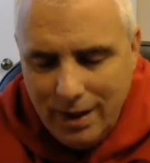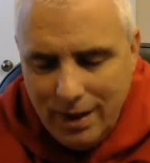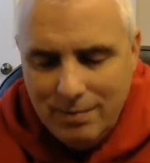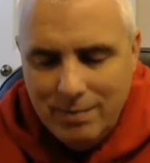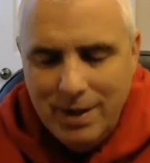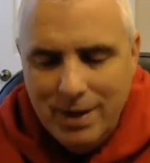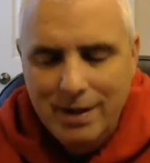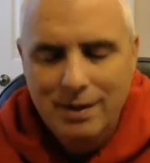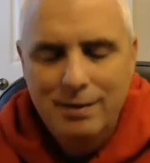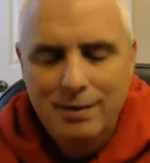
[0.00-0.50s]

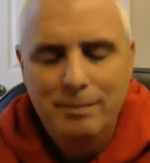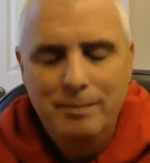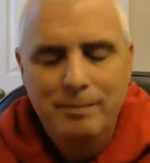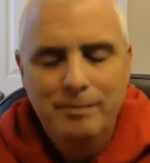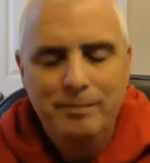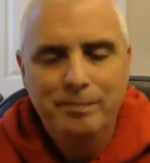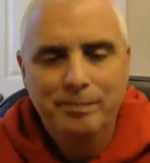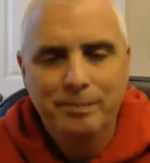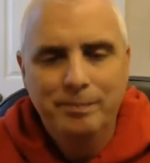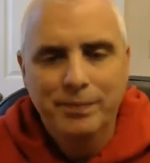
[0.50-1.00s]
Amen.
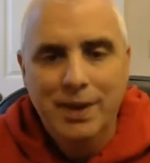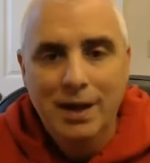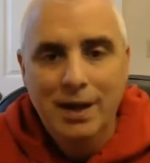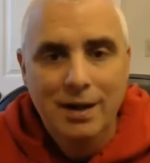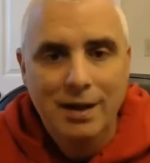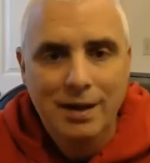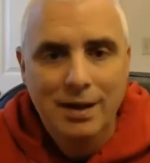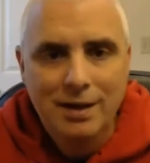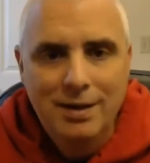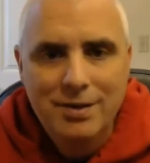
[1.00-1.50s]

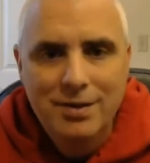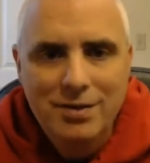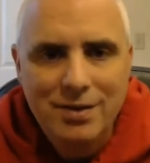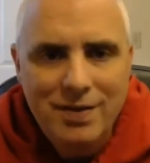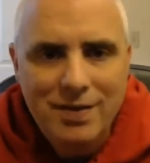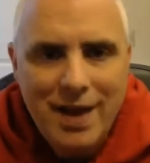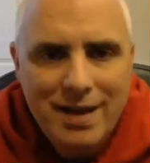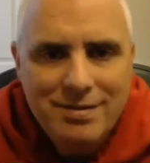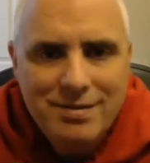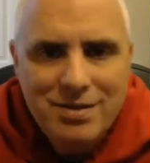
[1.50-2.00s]

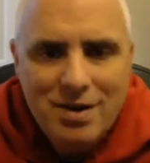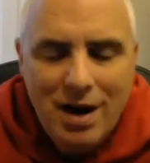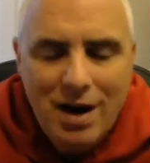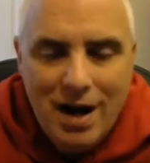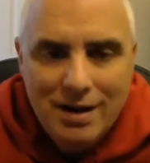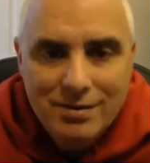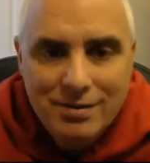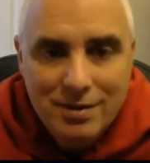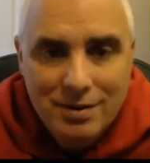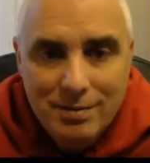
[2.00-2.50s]
So that's
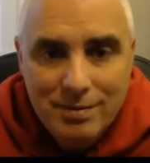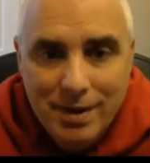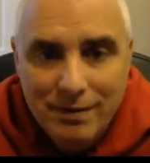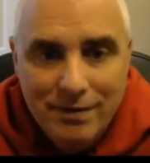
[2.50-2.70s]
awesome.